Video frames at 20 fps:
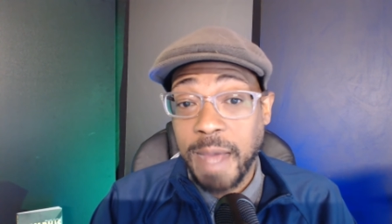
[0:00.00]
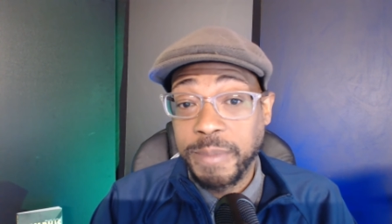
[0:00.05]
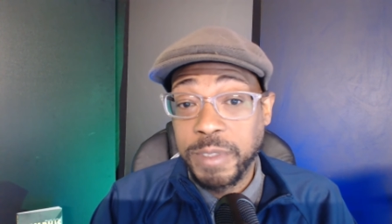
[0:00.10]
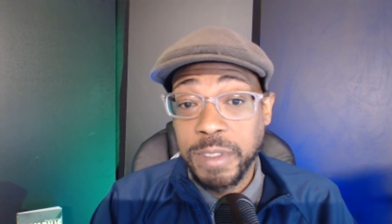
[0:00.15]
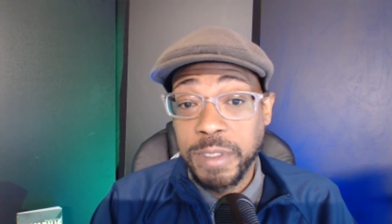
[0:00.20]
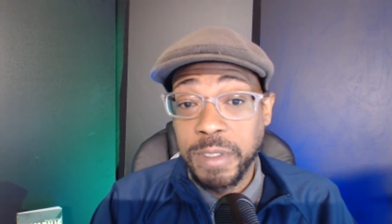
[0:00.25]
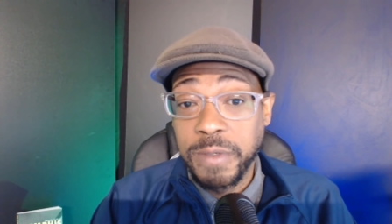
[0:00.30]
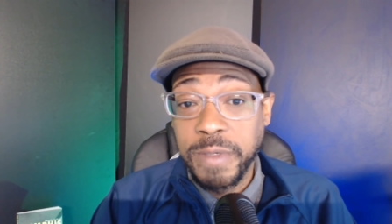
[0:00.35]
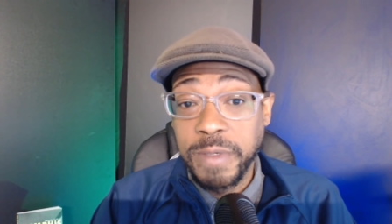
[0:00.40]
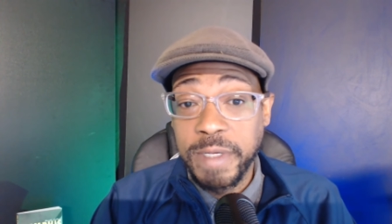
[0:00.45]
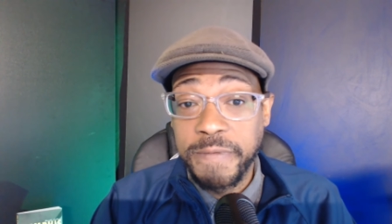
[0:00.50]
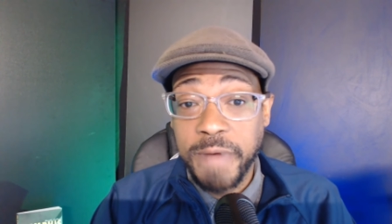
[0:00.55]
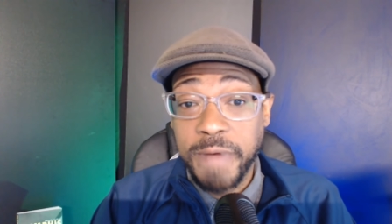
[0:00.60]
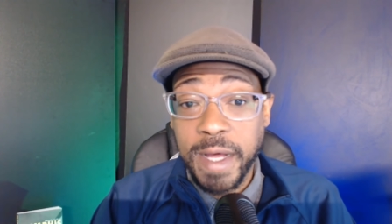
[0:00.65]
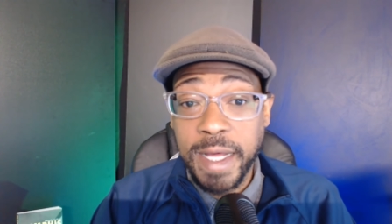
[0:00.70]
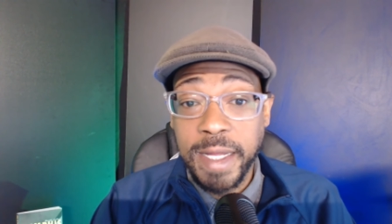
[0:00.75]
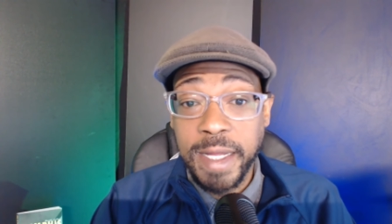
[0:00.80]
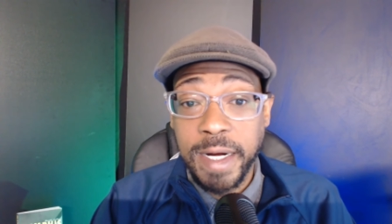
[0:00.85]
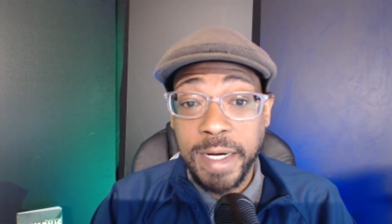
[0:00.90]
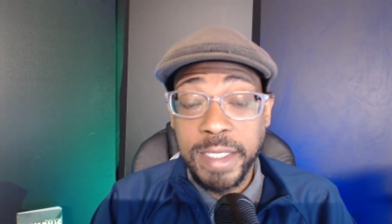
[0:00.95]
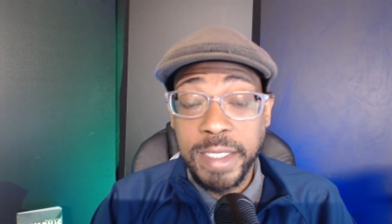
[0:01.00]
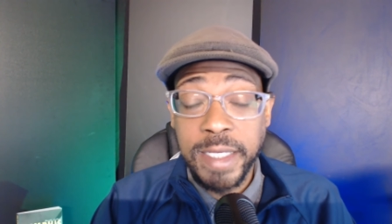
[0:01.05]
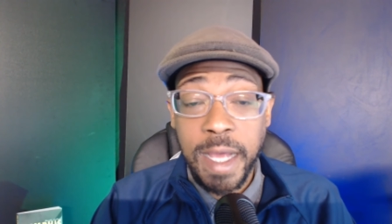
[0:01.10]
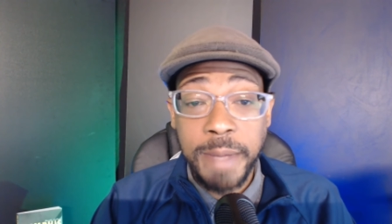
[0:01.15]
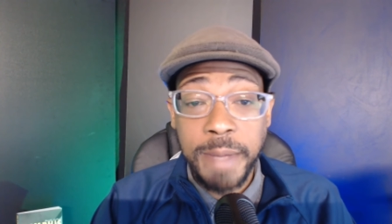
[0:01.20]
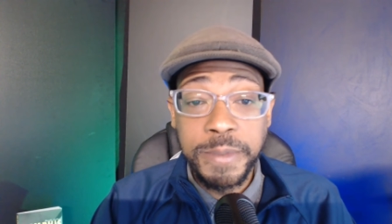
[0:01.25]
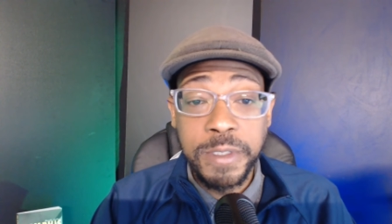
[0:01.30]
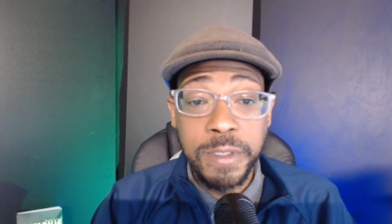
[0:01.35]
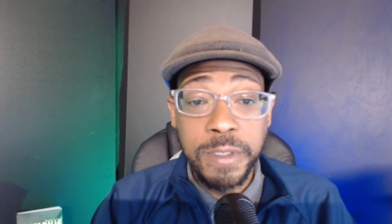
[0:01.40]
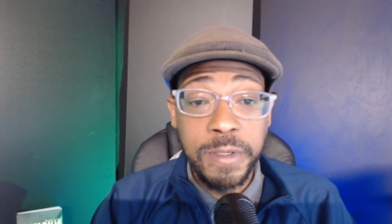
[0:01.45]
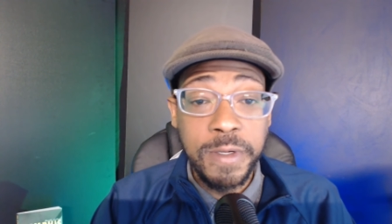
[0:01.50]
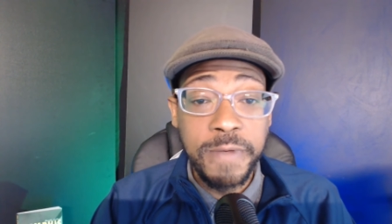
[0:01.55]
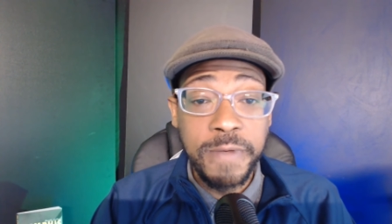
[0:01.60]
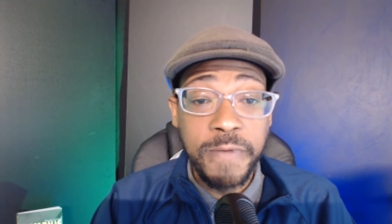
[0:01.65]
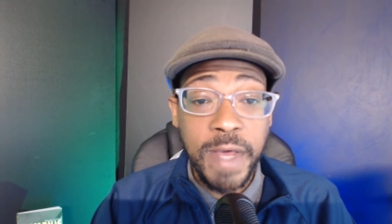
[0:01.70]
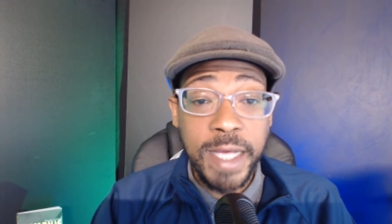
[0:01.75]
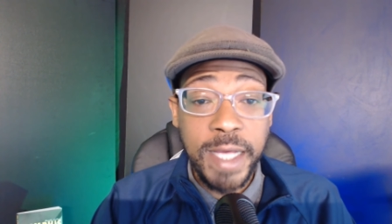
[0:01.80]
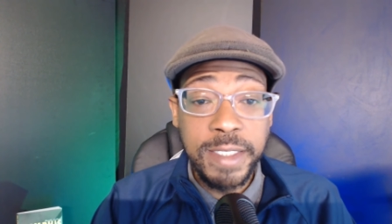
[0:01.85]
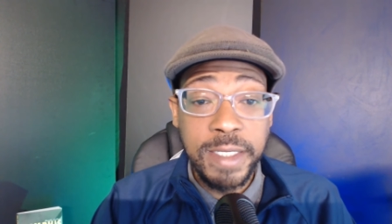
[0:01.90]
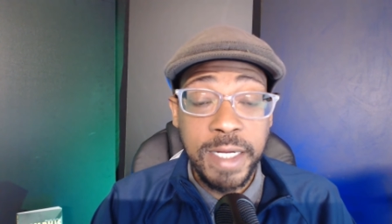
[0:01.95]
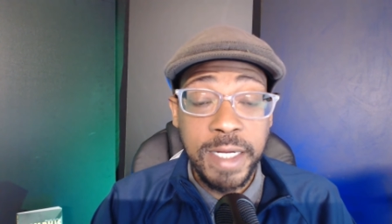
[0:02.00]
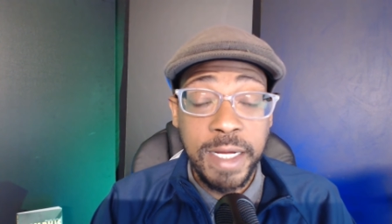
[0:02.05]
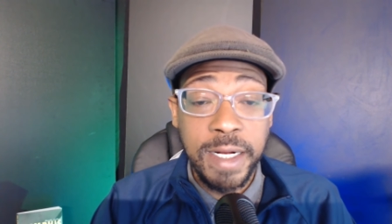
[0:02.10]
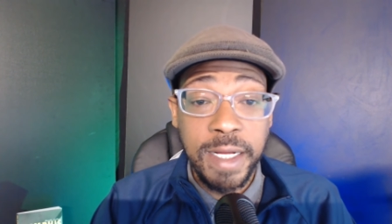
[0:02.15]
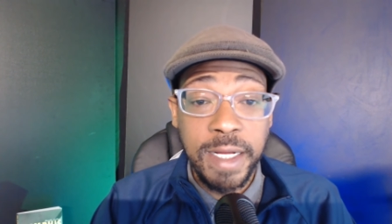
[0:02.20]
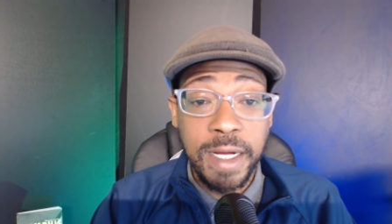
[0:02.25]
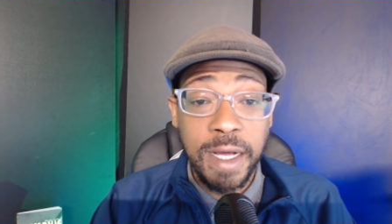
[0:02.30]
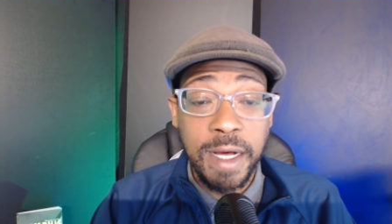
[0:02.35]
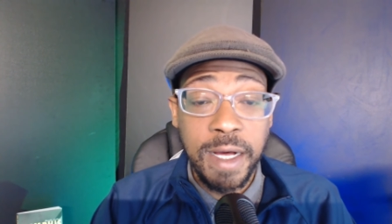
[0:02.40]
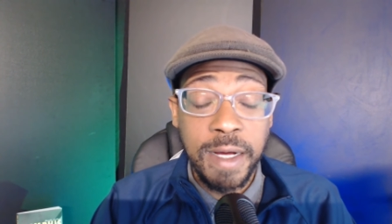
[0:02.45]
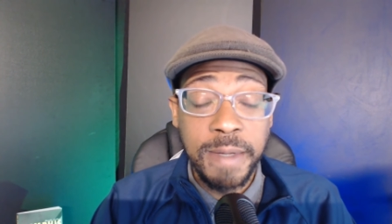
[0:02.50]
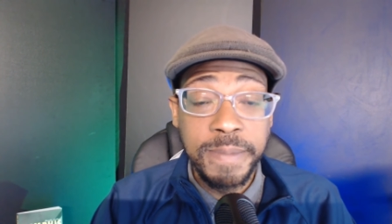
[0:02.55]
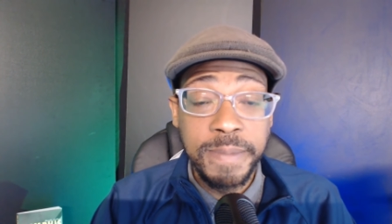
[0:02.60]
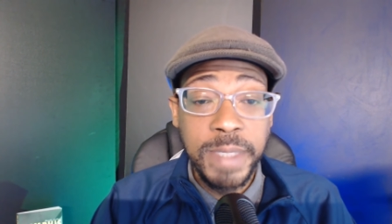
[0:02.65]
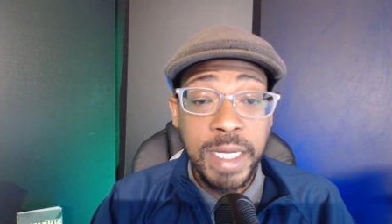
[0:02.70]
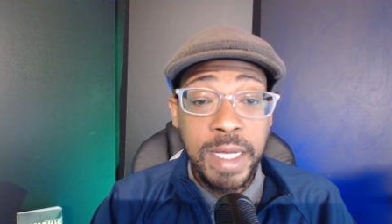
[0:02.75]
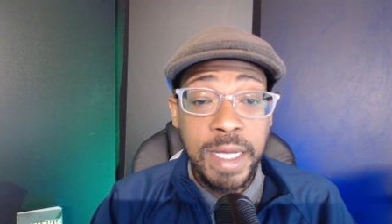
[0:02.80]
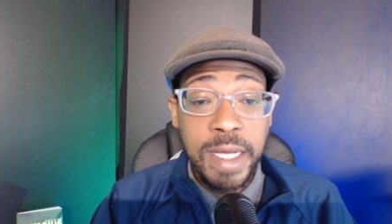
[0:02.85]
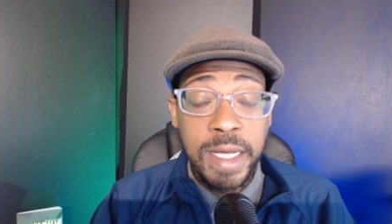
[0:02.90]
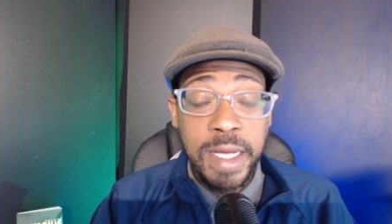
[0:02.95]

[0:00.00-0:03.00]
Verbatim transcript: absolutely fine and it's absolutely fascinating. Um,